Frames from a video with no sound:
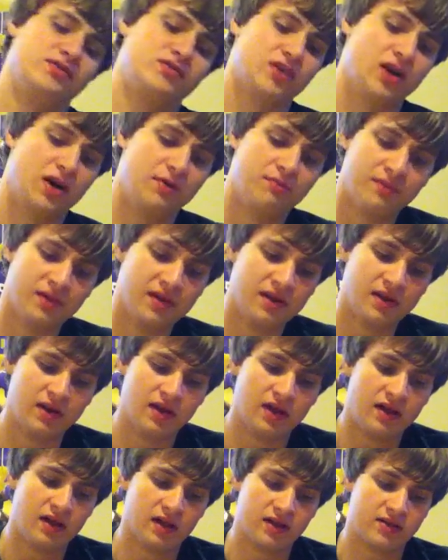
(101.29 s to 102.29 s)
So
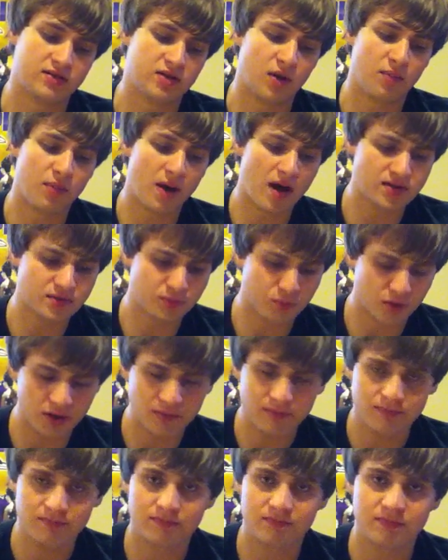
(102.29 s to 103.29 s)
let's go
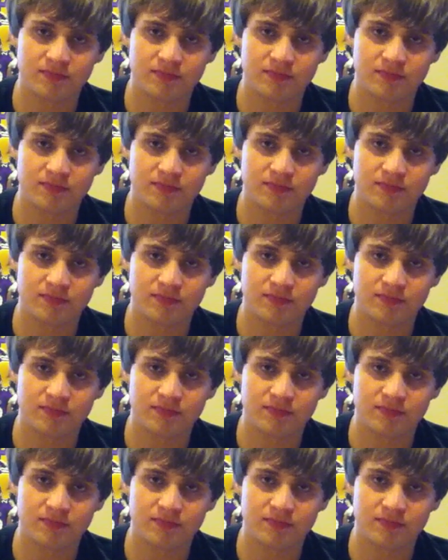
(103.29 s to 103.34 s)
Baltimore.